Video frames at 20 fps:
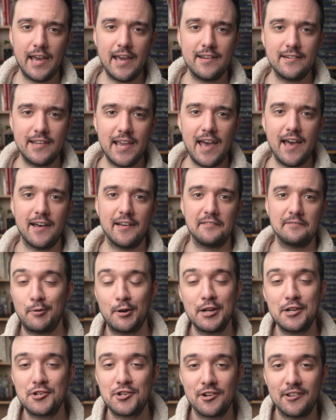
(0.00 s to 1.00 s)
and yeah,
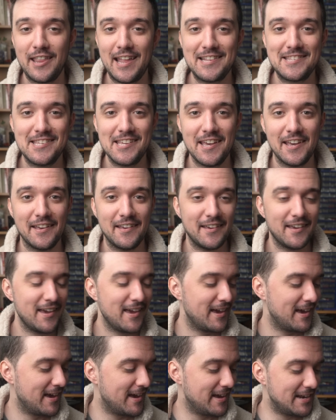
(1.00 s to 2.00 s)
pretty sure that's it.
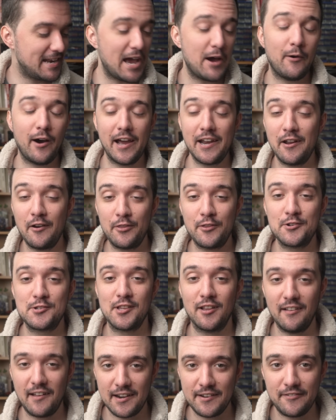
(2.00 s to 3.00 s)
Now, I know there's
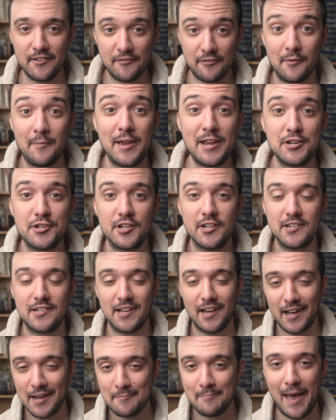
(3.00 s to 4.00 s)
a lot of information
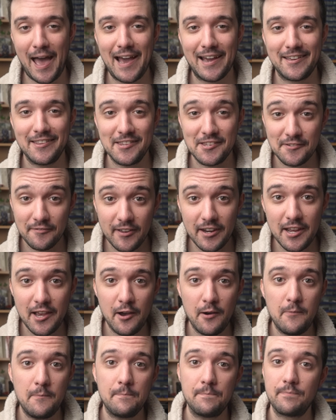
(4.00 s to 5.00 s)
to unpack in this
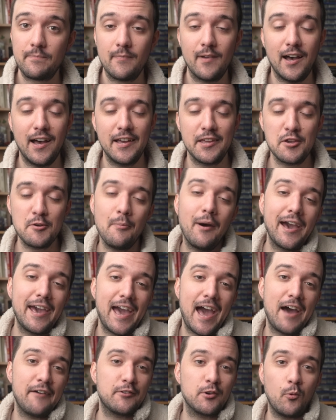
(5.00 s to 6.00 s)
video. Uh, you might
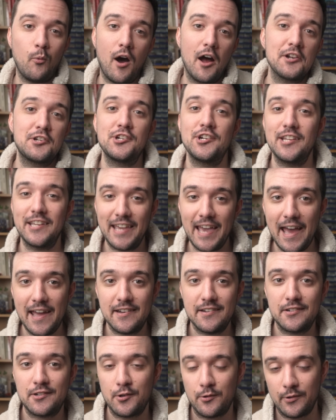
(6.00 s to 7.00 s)
have to watch it
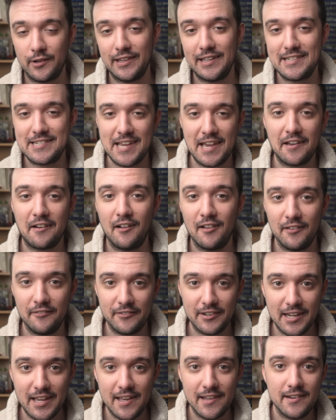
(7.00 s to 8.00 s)
again to really take all of
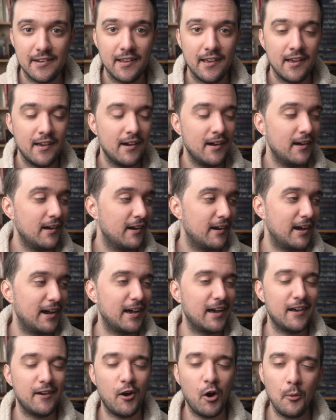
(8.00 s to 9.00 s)
it in.
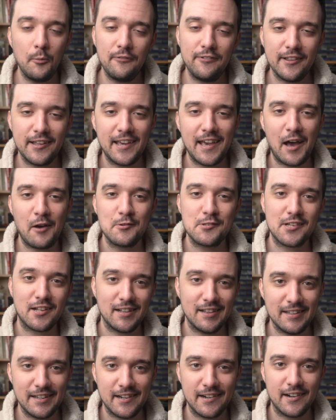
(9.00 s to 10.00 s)
Uh, hopefully I was
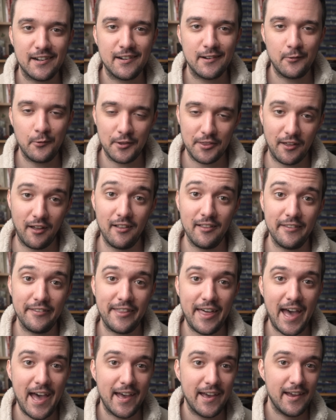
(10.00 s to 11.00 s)
clear with all of
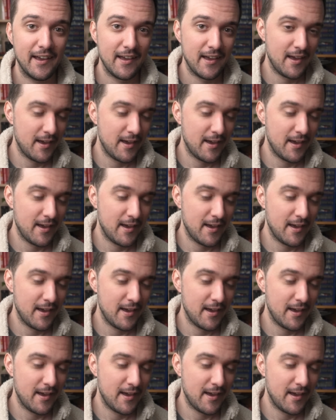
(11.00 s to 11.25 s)
that,